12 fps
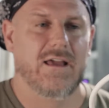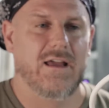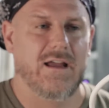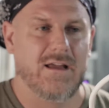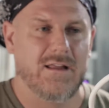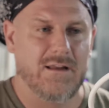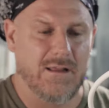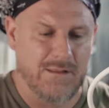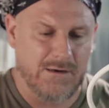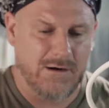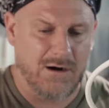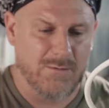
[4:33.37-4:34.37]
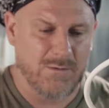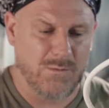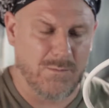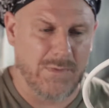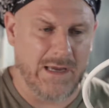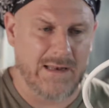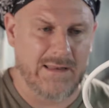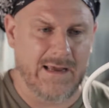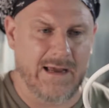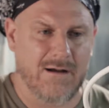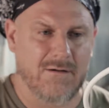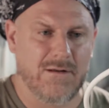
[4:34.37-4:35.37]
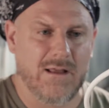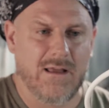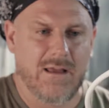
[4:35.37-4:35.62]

and the carbon will bed down,